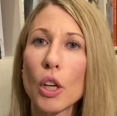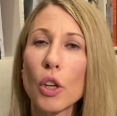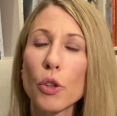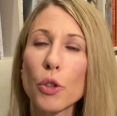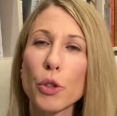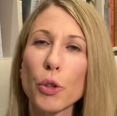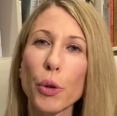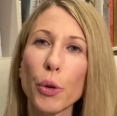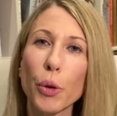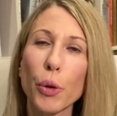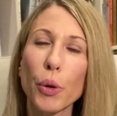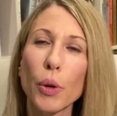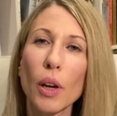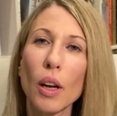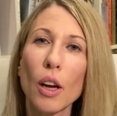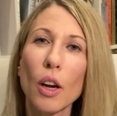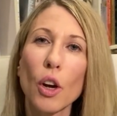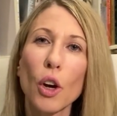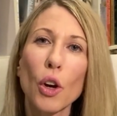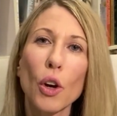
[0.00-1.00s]
So
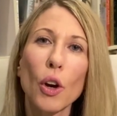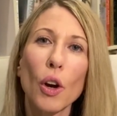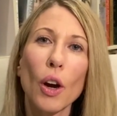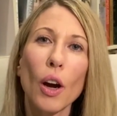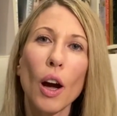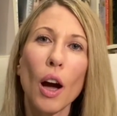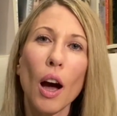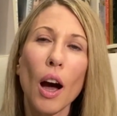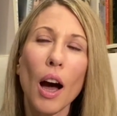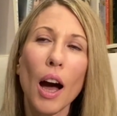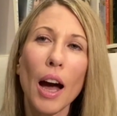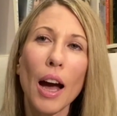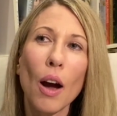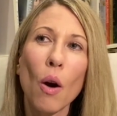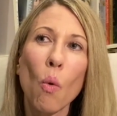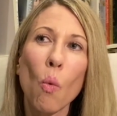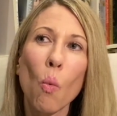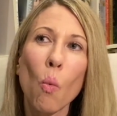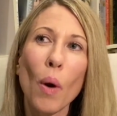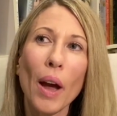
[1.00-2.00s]

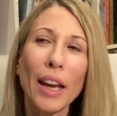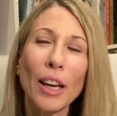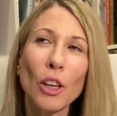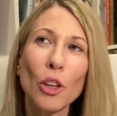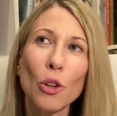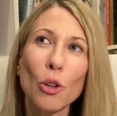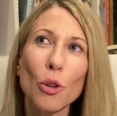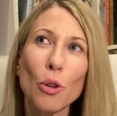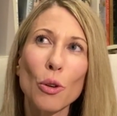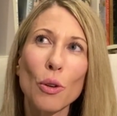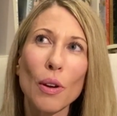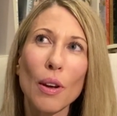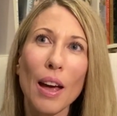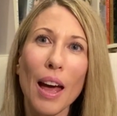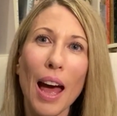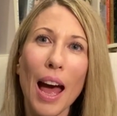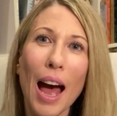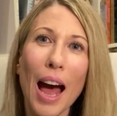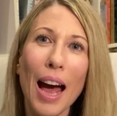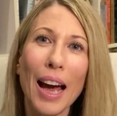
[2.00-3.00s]
when you
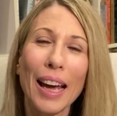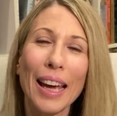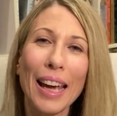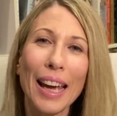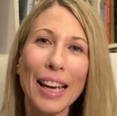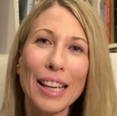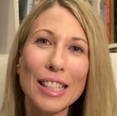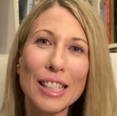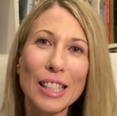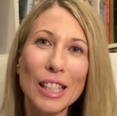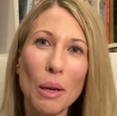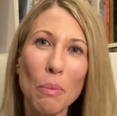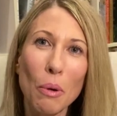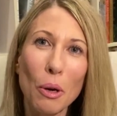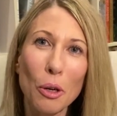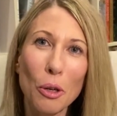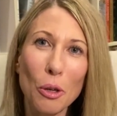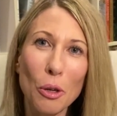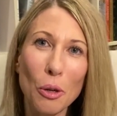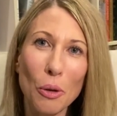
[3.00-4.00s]
get
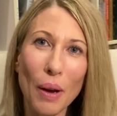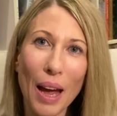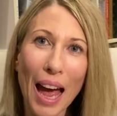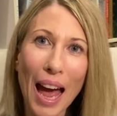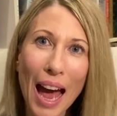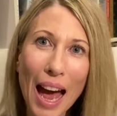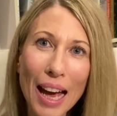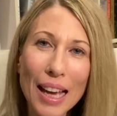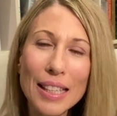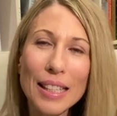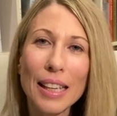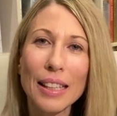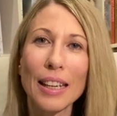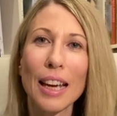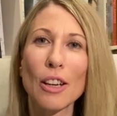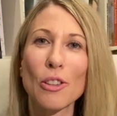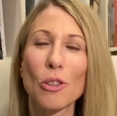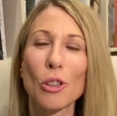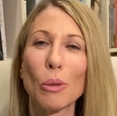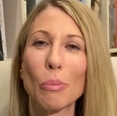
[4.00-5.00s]
someone who has that
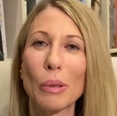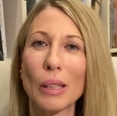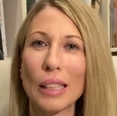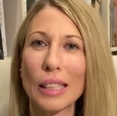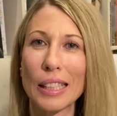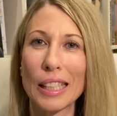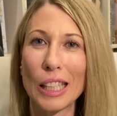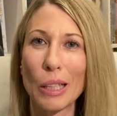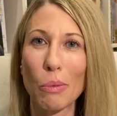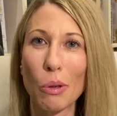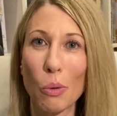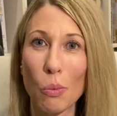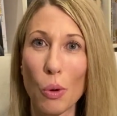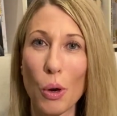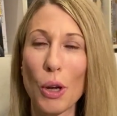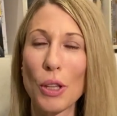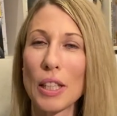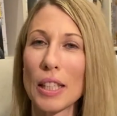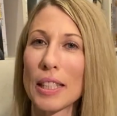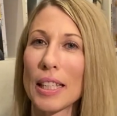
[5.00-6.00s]
natural ability with
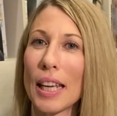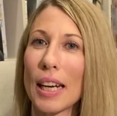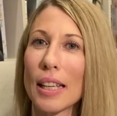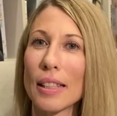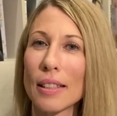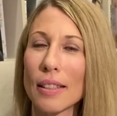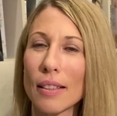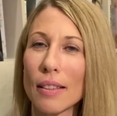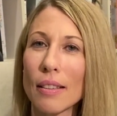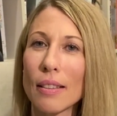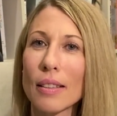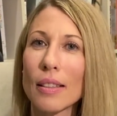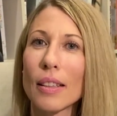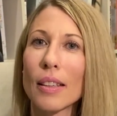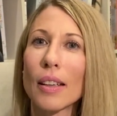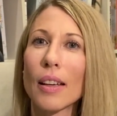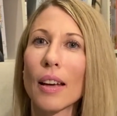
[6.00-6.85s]
words and sentences,